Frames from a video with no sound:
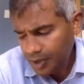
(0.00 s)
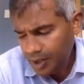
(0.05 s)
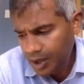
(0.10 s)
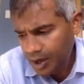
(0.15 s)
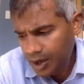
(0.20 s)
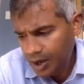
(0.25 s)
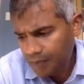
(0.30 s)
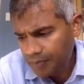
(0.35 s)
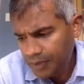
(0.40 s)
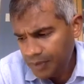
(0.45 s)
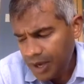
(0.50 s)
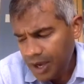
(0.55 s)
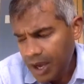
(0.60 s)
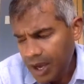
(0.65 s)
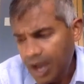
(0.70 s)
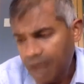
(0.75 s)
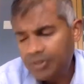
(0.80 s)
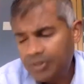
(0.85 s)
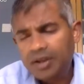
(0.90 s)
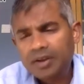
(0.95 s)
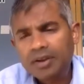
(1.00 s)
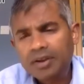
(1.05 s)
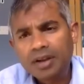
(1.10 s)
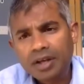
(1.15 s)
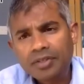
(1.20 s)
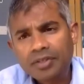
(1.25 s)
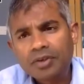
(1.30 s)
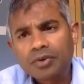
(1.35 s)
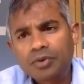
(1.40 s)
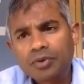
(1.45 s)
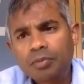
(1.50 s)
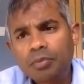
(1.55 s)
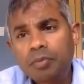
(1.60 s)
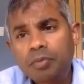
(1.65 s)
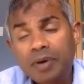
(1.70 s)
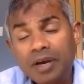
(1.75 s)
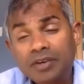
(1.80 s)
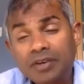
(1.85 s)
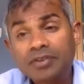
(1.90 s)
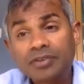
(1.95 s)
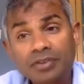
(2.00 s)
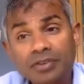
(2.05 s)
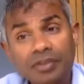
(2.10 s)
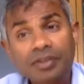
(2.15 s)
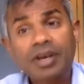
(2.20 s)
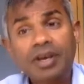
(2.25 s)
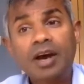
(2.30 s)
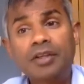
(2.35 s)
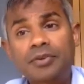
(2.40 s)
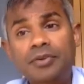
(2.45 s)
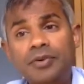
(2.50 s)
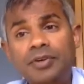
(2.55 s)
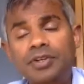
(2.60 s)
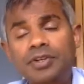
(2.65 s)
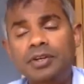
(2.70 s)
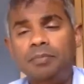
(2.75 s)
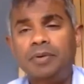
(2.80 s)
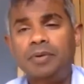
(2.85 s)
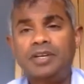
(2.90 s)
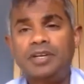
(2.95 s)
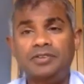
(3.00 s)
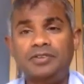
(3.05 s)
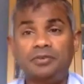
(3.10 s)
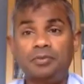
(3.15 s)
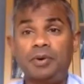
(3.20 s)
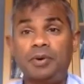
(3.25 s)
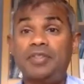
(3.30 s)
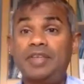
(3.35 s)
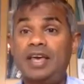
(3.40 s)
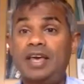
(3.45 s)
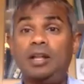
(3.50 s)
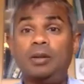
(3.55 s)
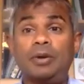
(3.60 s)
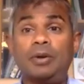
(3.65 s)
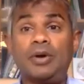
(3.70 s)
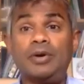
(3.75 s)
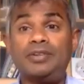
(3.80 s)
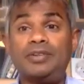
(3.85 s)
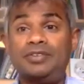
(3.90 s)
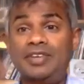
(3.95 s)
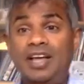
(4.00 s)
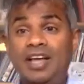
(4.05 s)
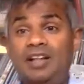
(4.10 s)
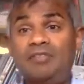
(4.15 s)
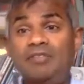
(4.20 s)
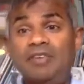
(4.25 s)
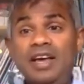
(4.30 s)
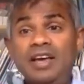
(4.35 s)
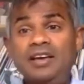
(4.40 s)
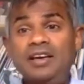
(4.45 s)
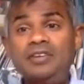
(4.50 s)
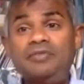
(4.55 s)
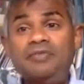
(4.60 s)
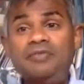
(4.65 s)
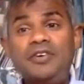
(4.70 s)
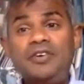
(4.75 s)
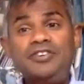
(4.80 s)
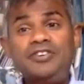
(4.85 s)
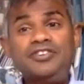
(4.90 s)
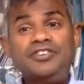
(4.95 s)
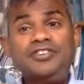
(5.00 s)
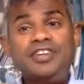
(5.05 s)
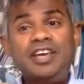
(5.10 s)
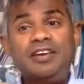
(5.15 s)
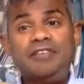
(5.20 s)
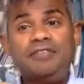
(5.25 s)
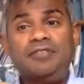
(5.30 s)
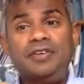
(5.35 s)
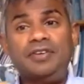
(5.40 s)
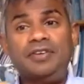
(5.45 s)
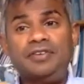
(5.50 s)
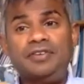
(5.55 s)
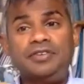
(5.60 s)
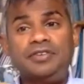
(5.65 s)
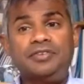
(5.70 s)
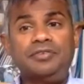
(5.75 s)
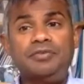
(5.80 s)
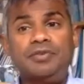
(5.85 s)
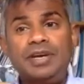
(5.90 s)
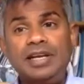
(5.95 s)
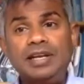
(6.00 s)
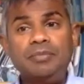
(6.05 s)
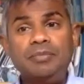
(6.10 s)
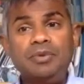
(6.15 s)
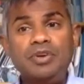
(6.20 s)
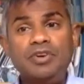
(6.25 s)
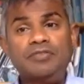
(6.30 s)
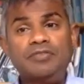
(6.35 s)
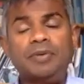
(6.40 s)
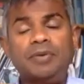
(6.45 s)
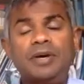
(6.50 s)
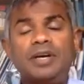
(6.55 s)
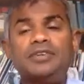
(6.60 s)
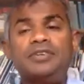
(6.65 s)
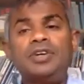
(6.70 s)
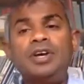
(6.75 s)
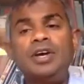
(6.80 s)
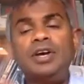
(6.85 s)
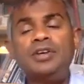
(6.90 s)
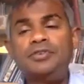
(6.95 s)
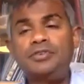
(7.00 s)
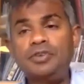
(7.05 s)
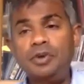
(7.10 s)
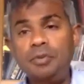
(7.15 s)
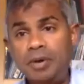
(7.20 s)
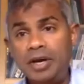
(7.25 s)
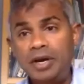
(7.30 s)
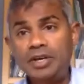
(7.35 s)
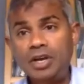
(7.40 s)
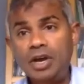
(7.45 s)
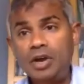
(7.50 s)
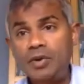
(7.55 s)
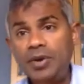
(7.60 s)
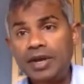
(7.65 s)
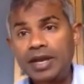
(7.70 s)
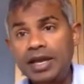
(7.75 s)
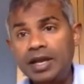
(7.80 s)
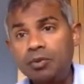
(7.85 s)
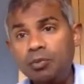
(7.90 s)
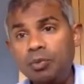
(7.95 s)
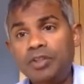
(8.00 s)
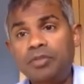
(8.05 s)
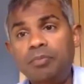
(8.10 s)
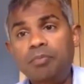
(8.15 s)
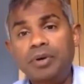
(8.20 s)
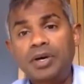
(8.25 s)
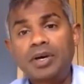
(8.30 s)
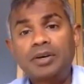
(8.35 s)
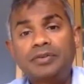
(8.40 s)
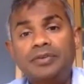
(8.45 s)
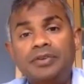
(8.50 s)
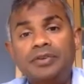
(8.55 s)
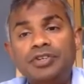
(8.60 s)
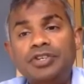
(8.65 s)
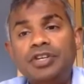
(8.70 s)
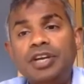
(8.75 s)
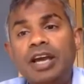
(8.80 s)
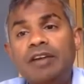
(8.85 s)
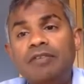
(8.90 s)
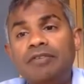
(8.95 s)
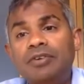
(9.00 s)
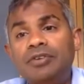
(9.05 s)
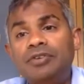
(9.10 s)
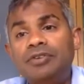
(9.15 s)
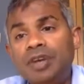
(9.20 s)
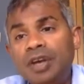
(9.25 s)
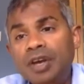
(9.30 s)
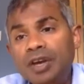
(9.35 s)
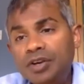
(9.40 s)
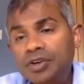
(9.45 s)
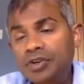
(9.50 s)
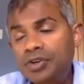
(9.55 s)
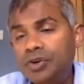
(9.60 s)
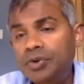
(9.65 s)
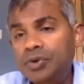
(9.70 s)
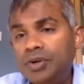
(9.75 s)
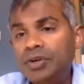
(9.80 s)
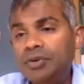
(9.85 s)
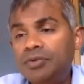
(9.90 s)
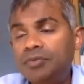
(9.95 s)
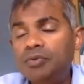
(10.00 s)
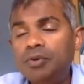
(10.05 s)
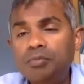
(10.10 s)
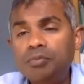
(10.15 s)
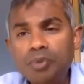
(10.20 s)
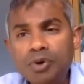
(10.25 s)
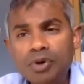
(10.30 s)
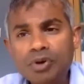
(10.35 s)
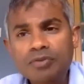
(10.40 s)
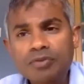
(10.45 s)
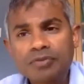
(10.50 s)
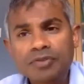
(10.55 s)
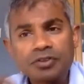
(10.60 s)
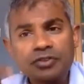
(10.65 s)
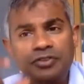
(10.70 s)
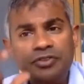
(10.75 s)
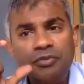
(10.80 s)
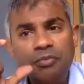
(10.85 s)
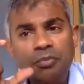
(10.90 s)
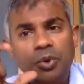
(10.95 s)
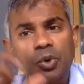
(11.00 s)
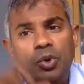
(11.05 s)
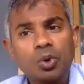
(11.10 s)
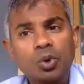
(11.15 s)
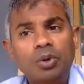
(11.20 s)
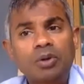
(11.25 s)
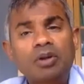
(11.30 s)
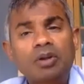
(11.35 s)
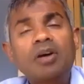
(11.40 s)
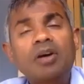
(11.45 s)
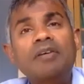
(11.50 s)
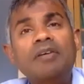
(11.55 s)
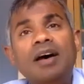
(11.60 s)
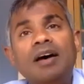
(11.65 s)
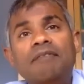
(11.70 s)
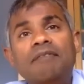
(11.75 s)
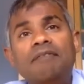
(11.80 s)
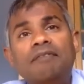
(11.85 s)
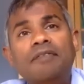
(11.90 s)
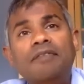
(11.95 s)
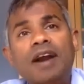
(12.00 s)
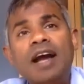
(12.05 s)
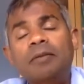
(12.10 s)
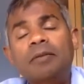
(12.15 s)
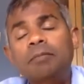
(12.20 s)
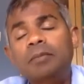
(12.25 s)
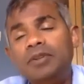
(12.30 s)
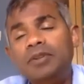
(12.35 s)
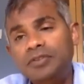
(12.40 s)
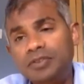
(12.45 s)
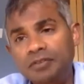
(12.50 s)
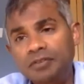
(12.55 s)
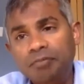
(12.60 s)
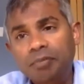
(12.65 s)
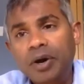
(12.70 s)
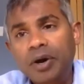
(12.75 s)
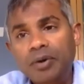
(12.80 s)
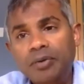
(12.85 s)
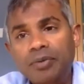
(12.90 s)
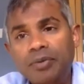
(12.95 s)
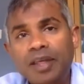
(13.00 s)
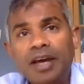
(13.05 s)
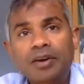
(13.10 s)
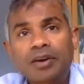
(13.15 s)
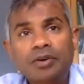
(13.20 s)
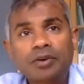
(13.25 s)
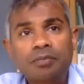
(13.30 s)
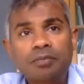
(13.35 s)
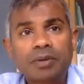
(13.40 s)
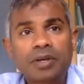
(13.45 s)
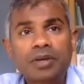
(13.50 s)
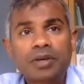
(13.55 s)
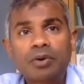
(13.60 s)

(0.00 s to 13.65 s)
And then another group of patients are the arthritic patients, where the elbow itself is very stiff and doesn't really move much. So by going in with burrs and shavers, you can remove the small fragments of bone that could be